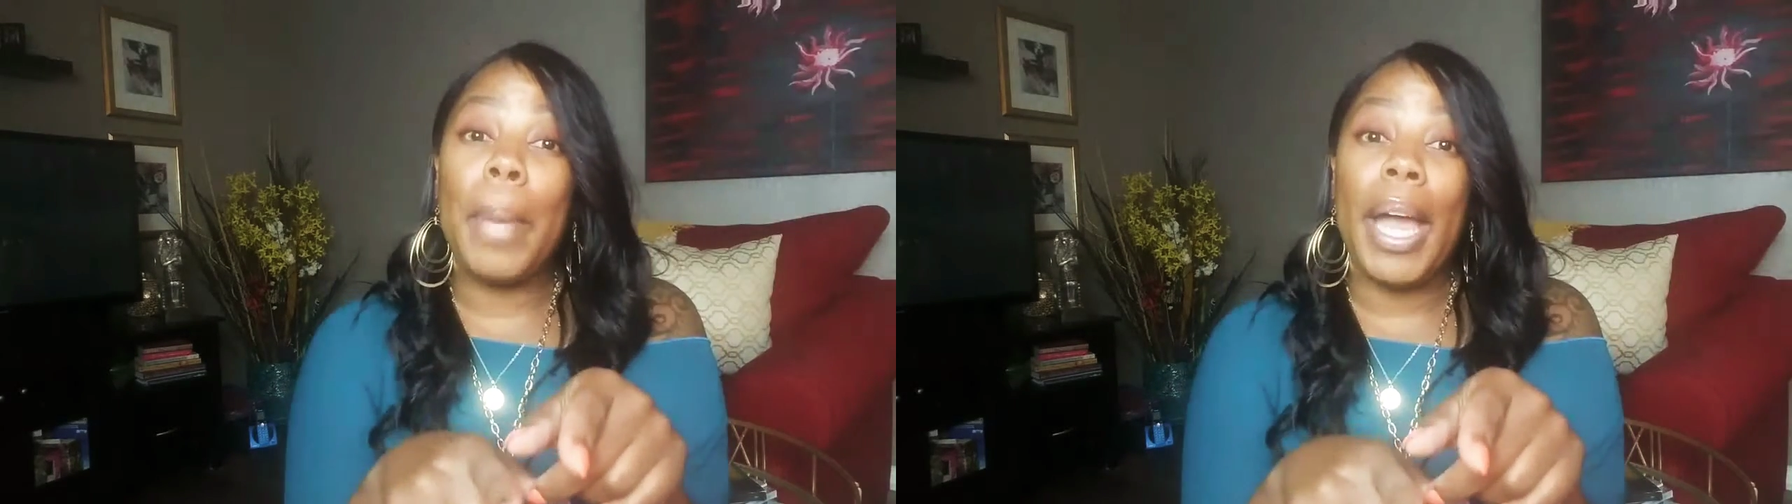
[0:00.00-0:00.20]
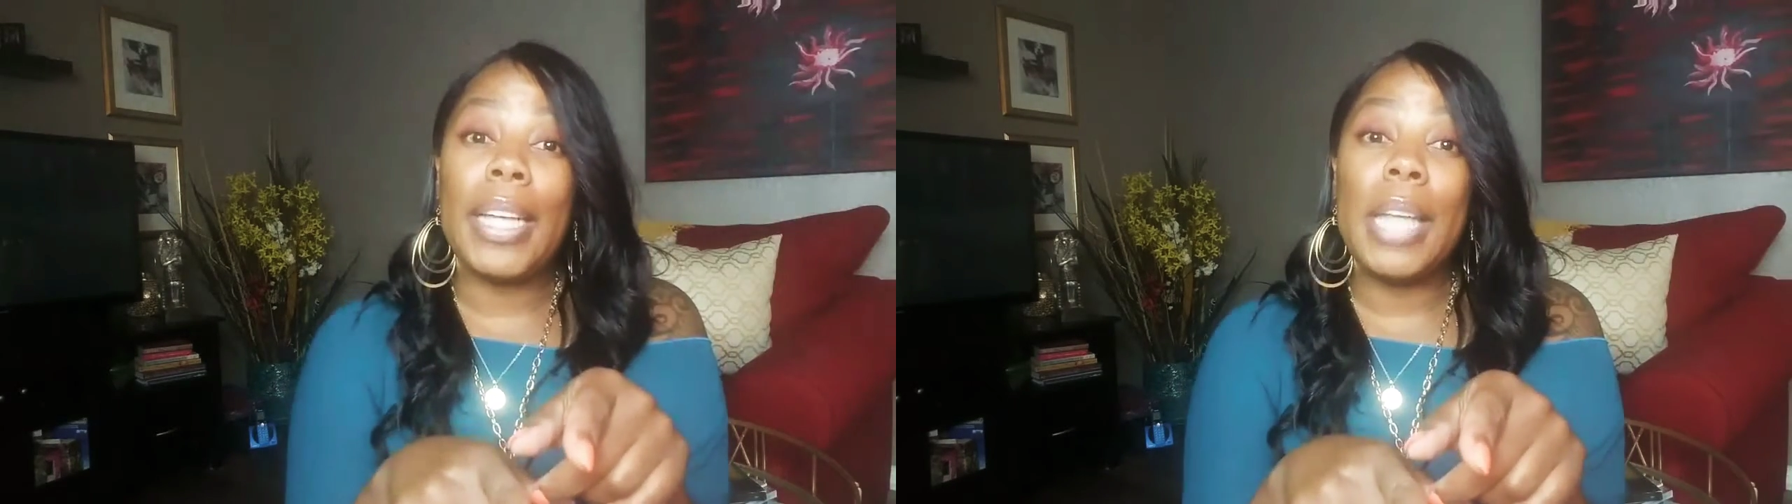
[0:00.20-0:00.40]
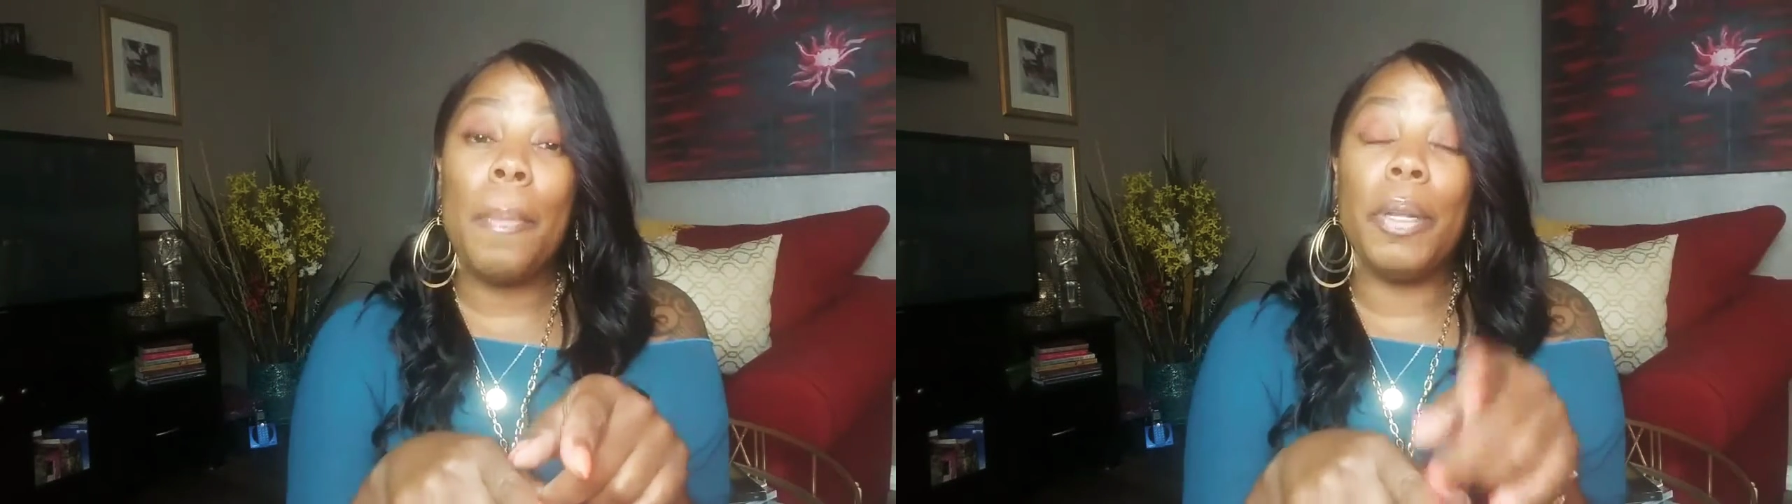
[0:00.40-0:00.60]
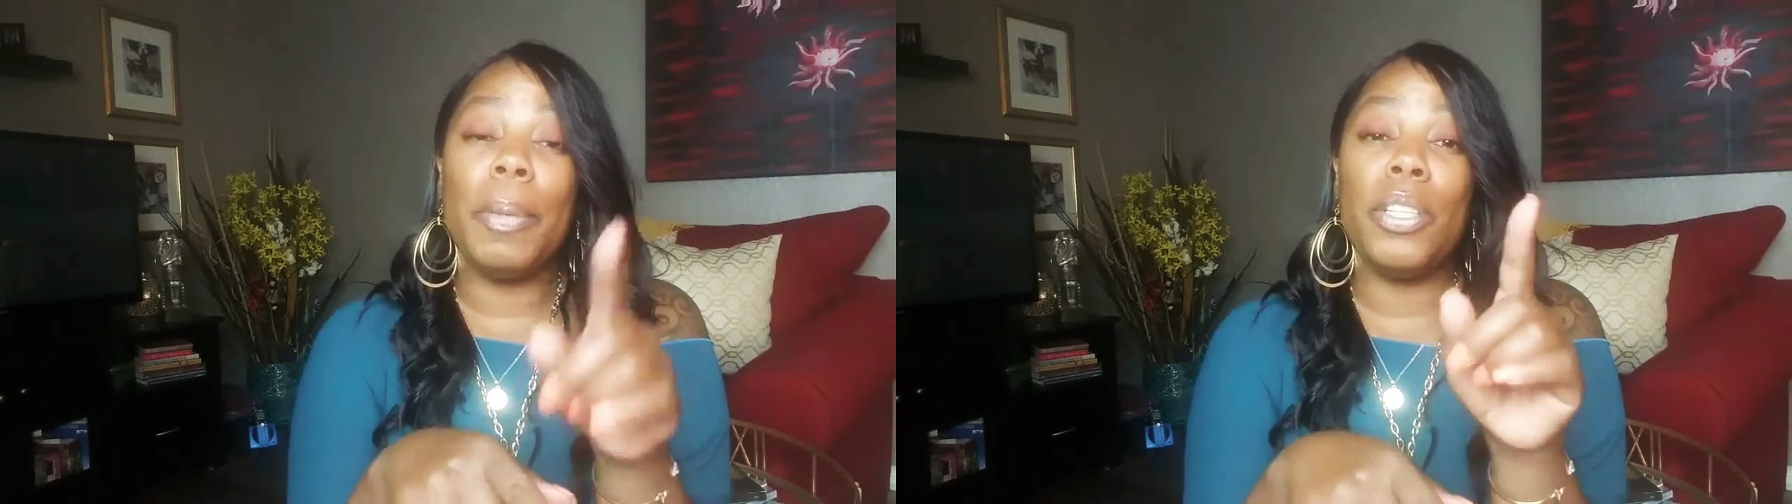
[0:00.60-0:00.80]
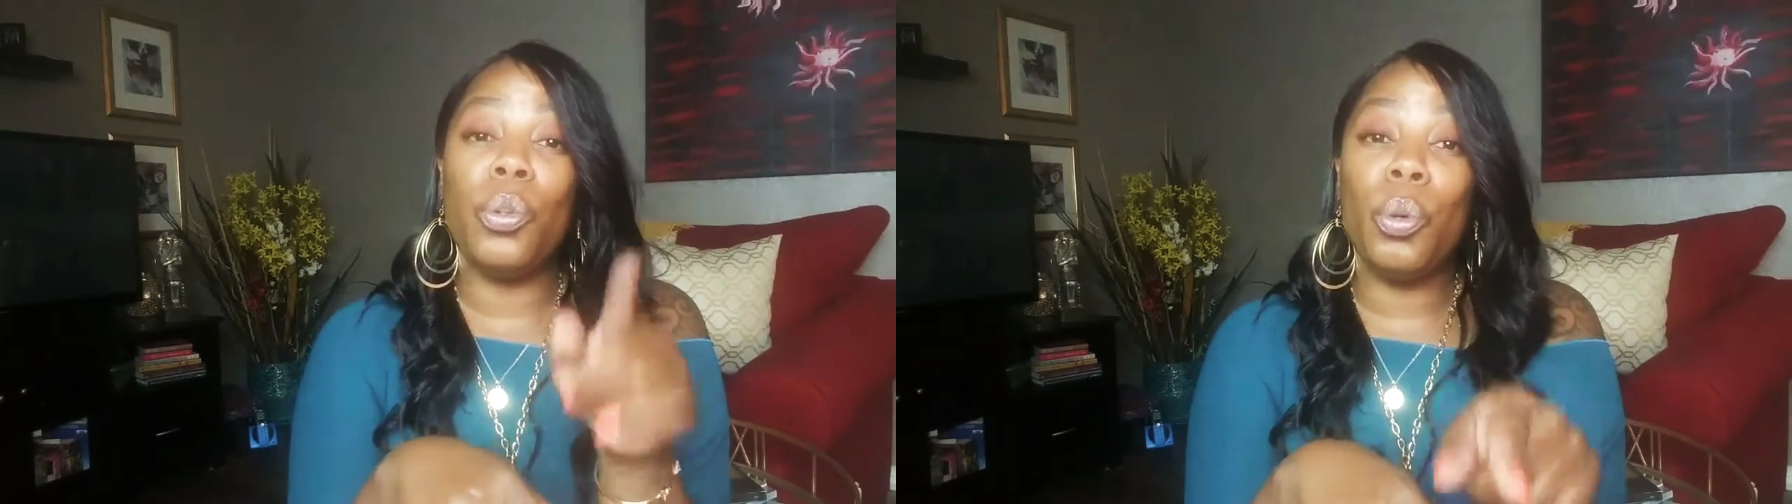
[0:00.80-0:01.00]
bags happen to
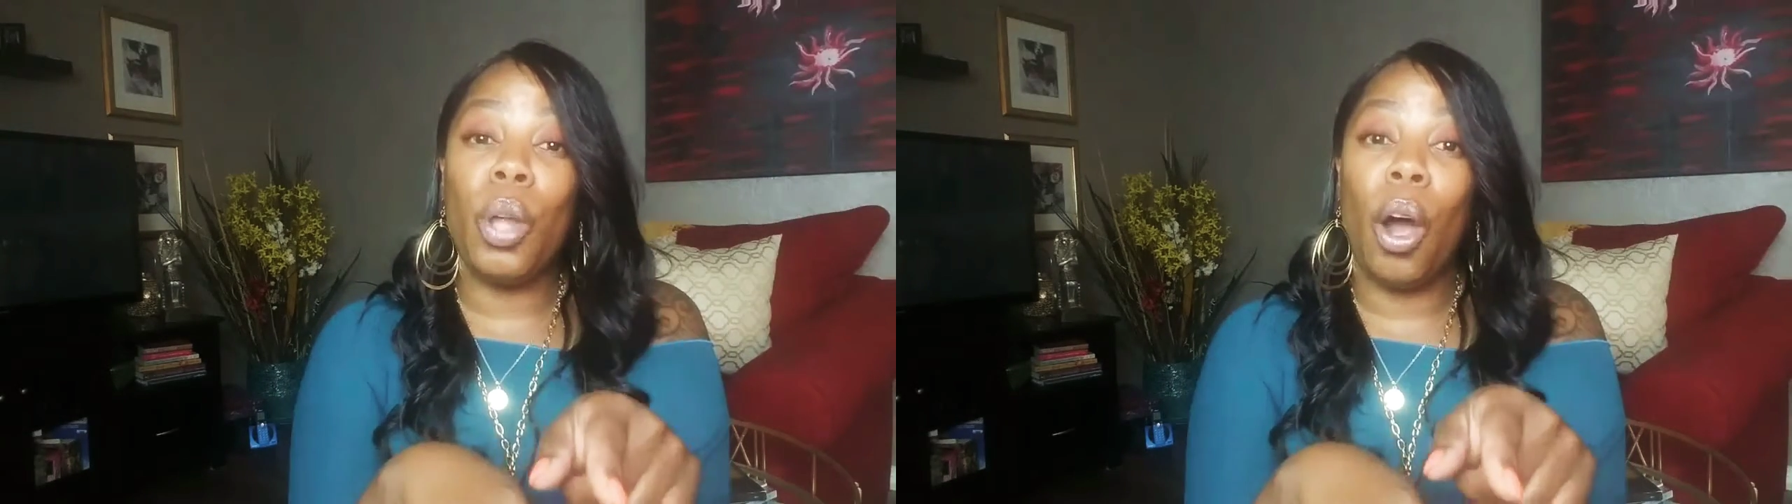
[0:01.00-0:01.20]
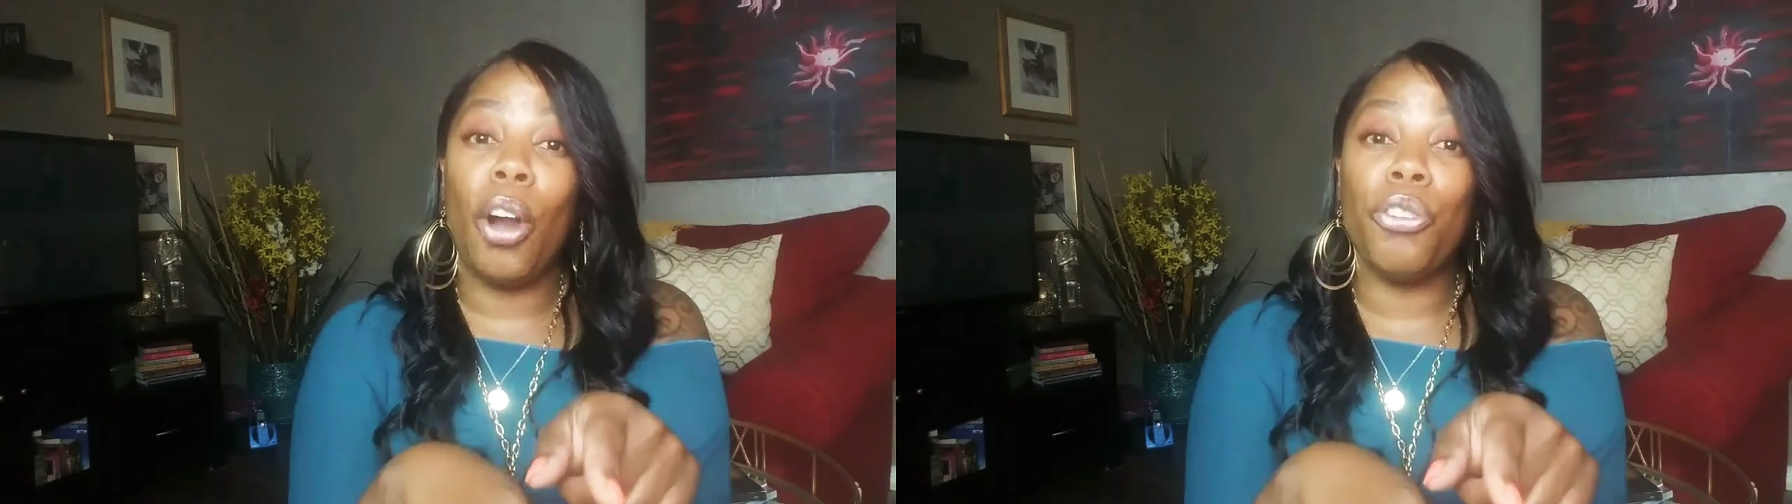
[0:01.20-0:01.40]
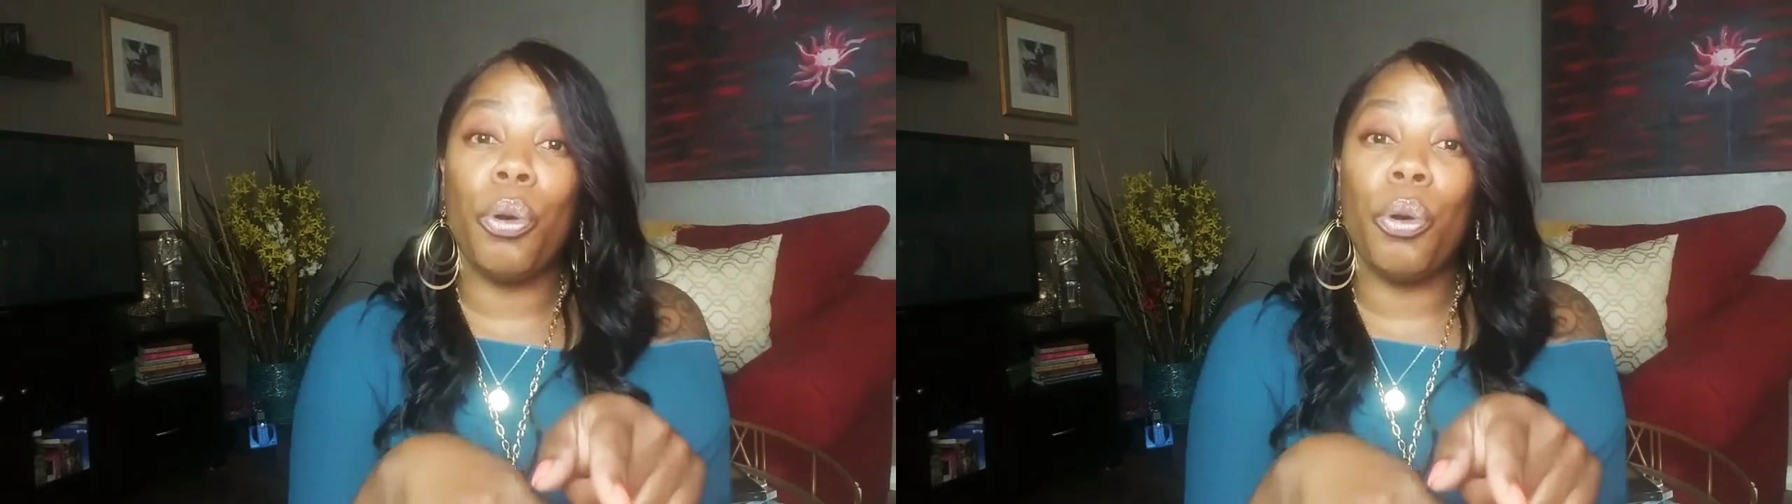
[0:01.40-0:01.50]
be too large